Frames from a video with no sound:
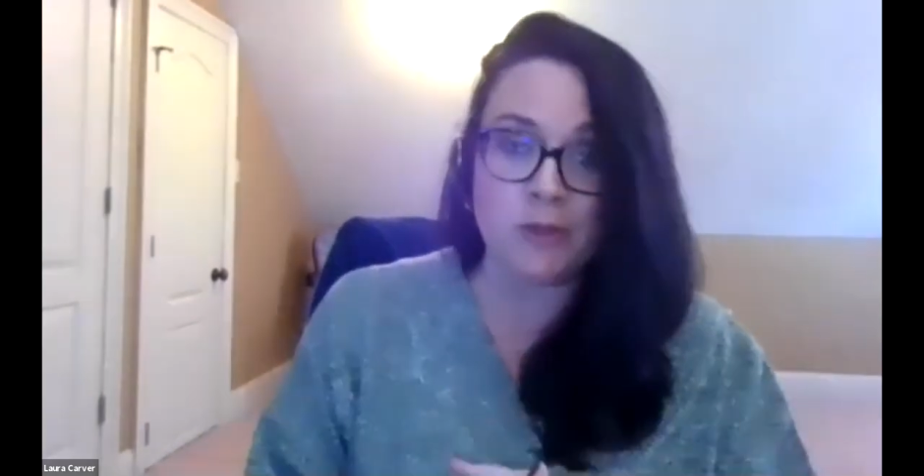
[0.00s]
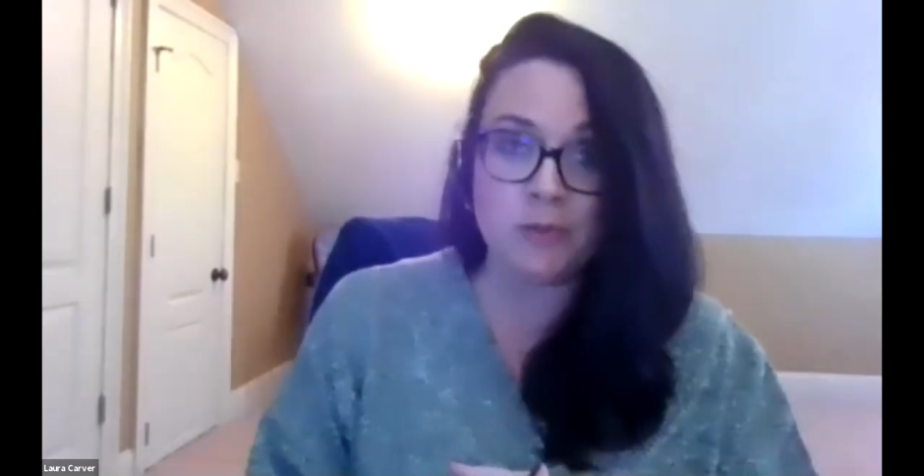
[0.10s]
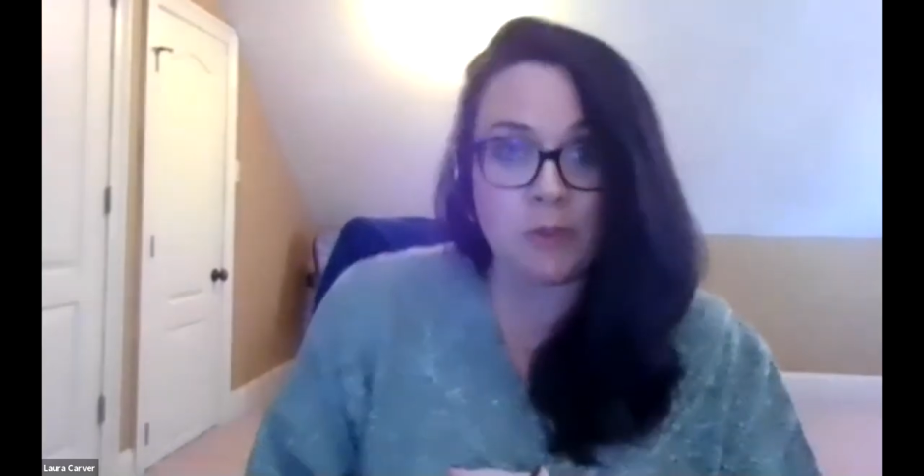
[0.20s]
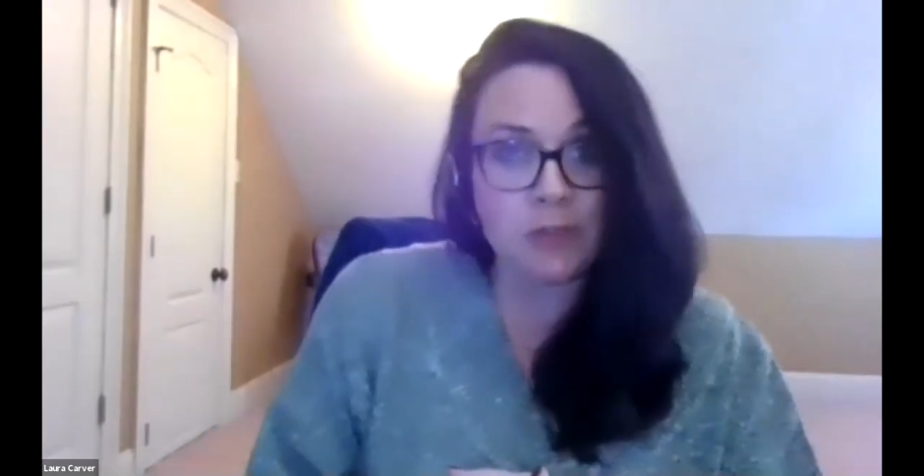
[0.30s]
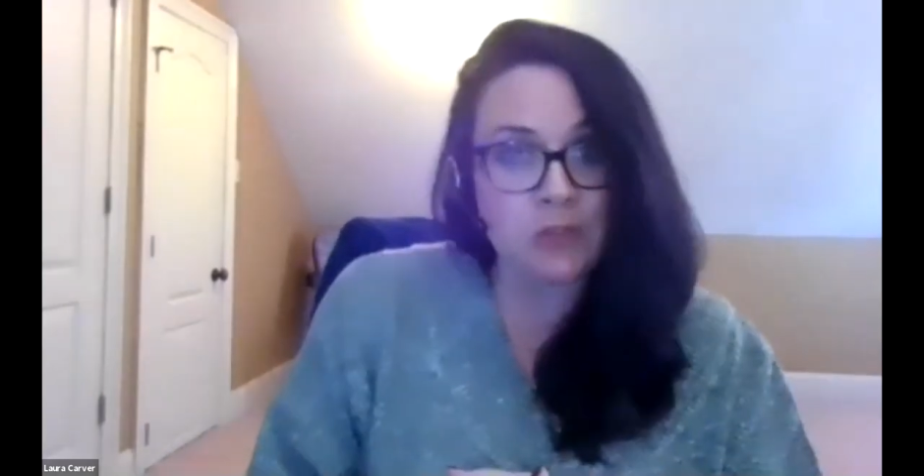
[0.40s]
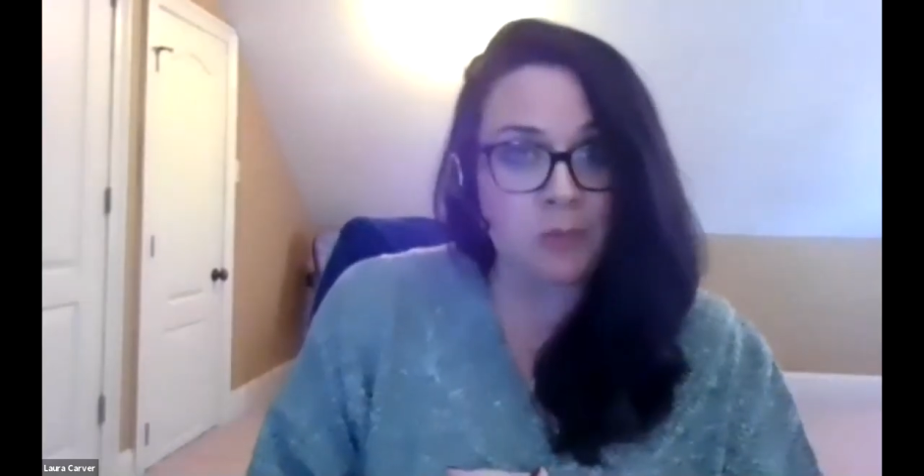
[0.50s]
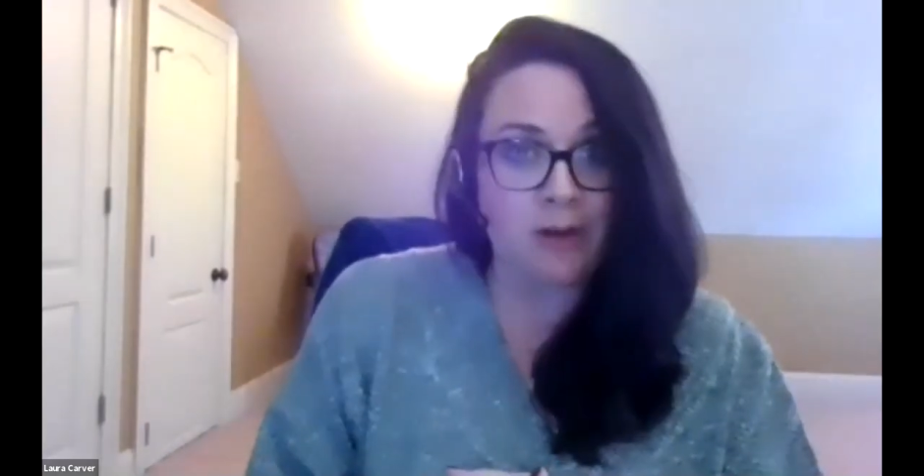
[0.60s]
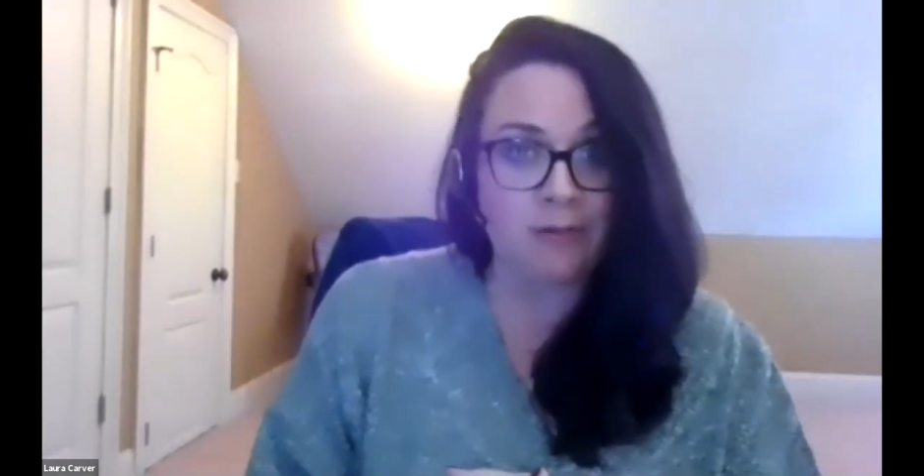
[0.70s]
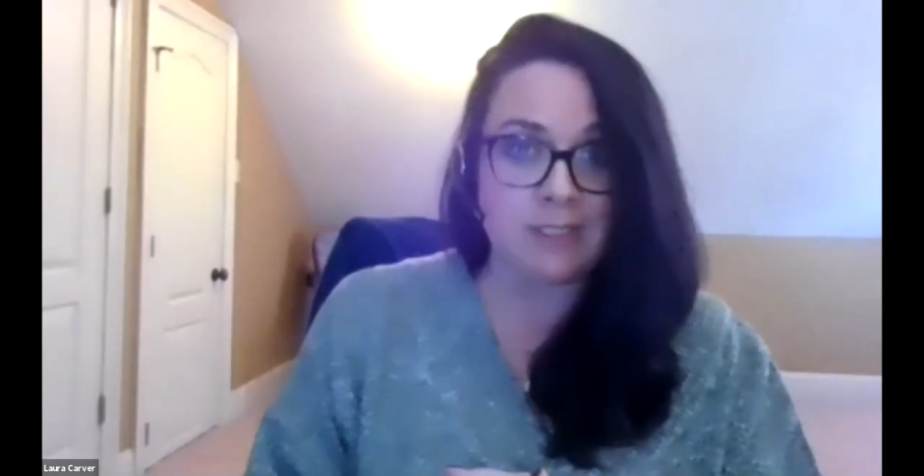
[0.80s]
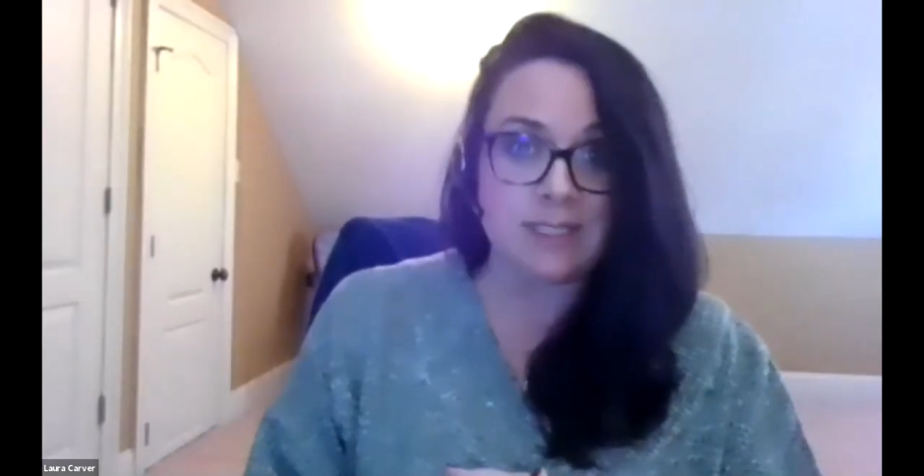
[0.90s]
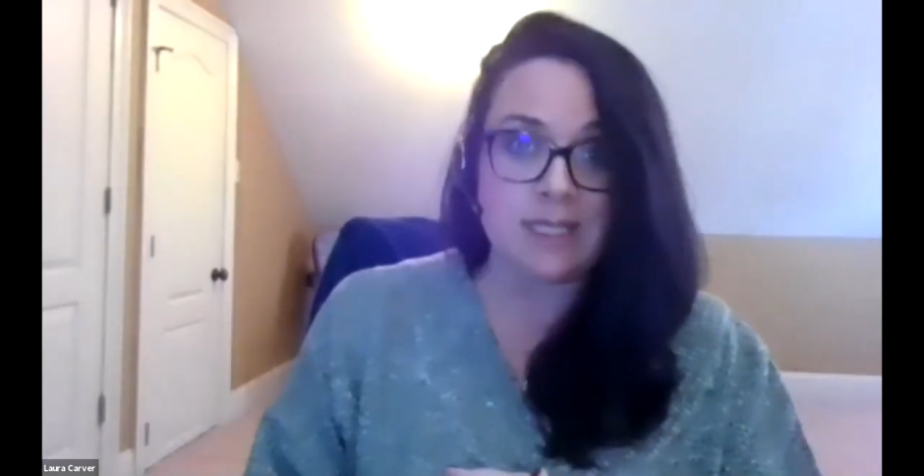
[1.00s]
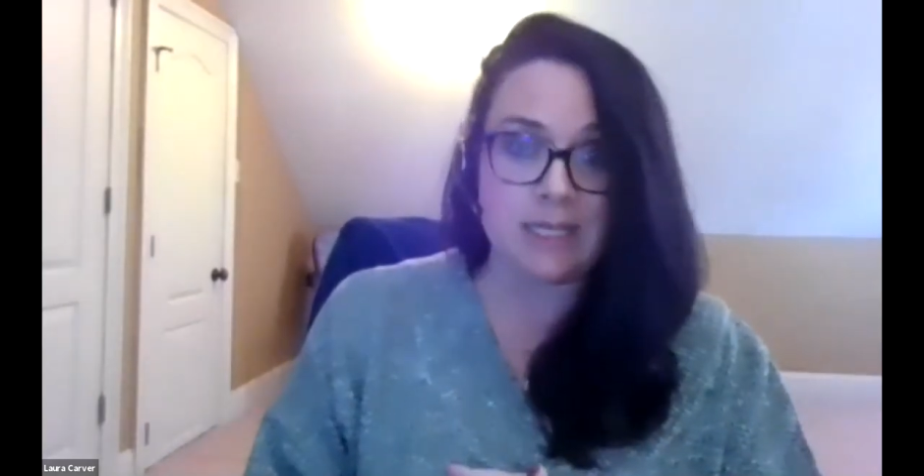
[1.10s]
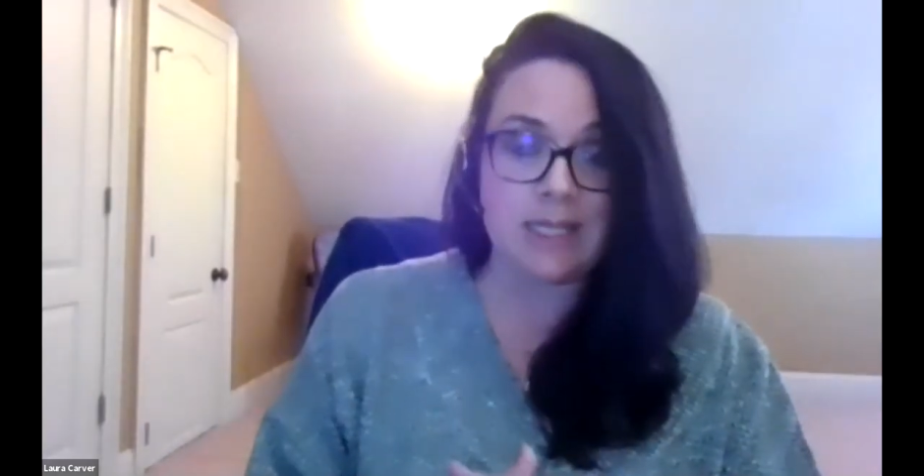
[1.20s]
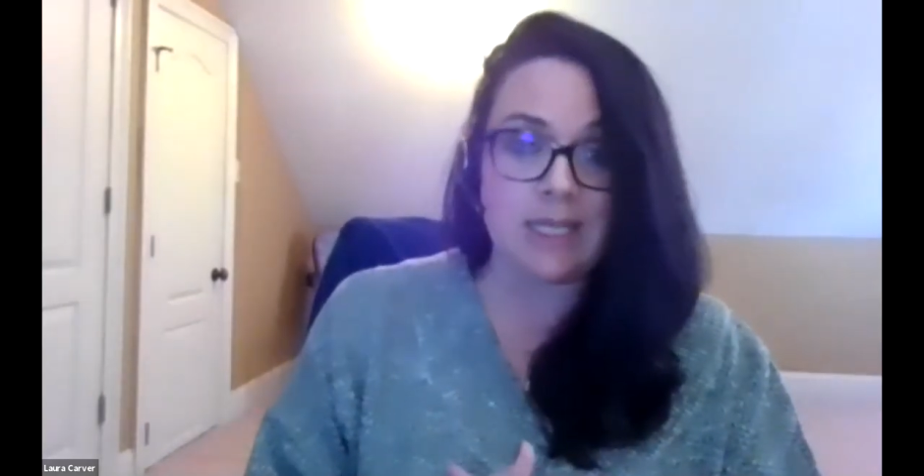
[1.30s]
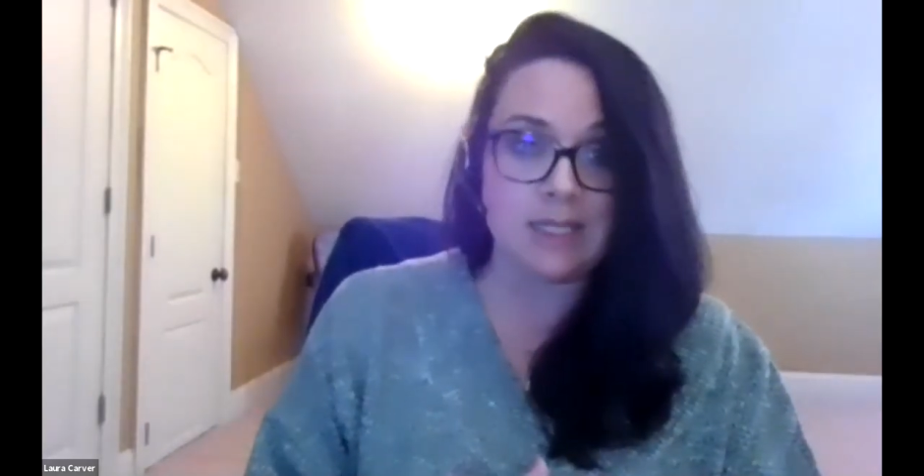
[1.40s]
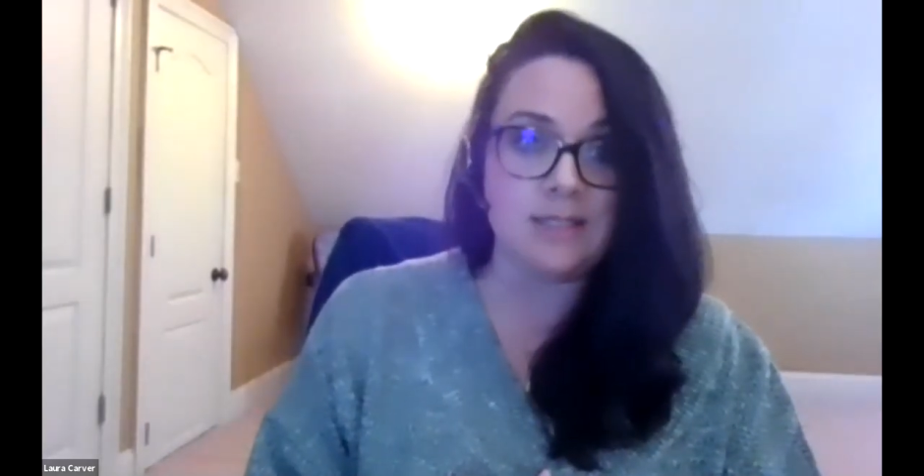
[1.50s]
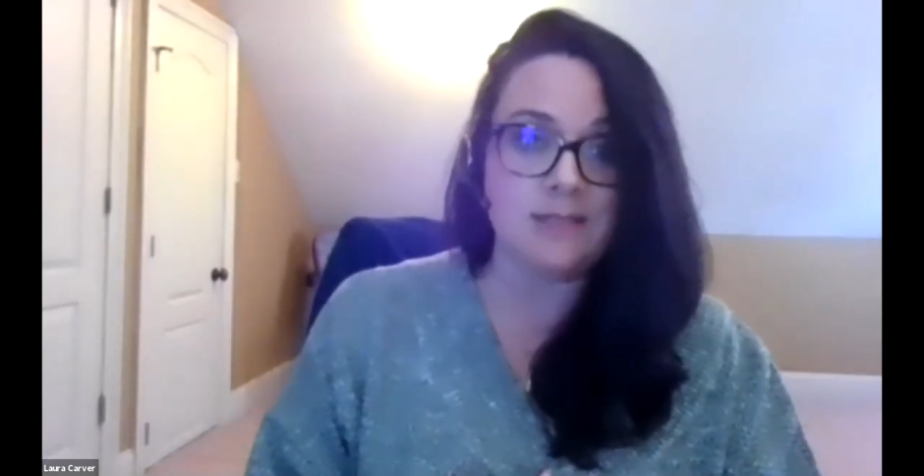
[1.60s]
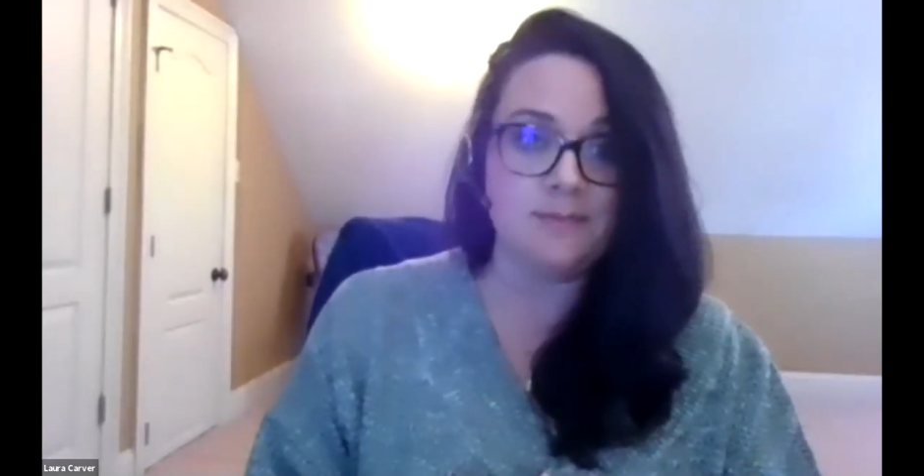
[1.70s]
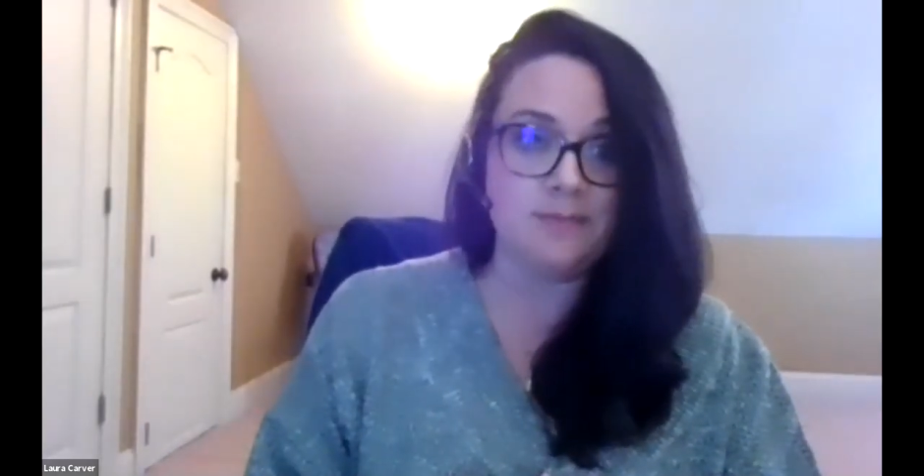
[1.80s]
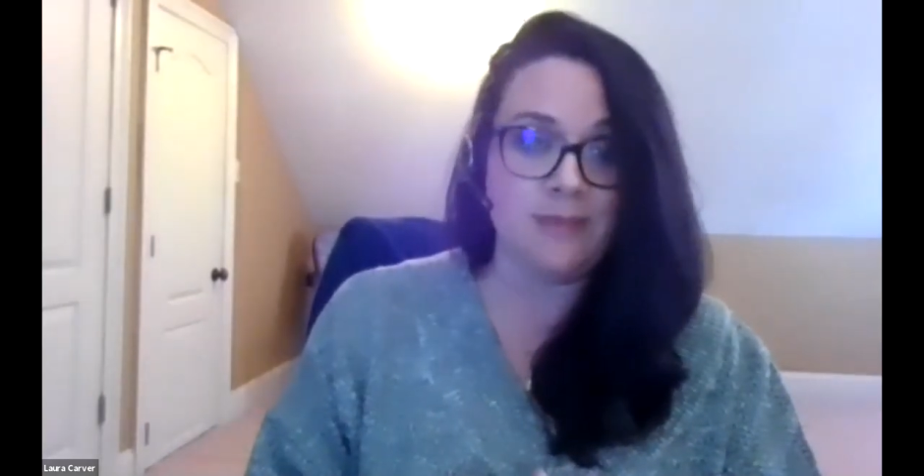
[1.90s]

those personal preference kind of things.